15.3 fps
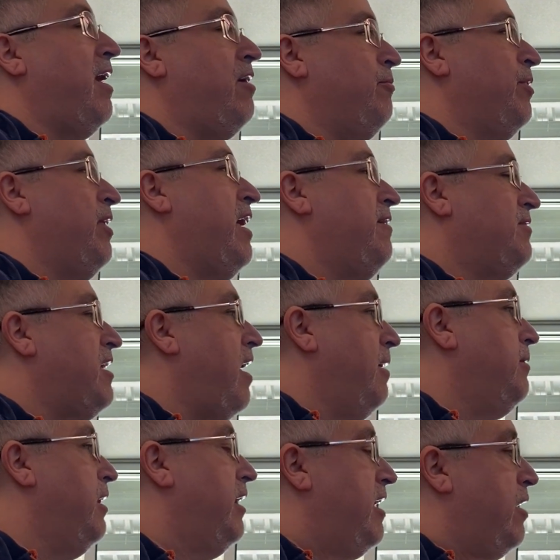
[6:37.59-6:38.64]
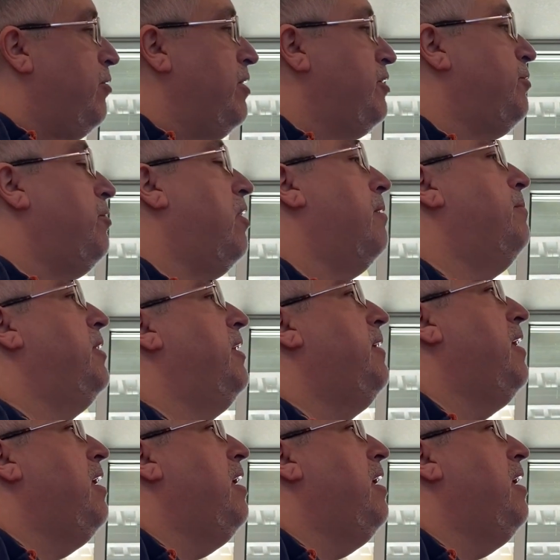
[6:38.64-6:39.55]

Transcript: I don't really have time to go into it all, but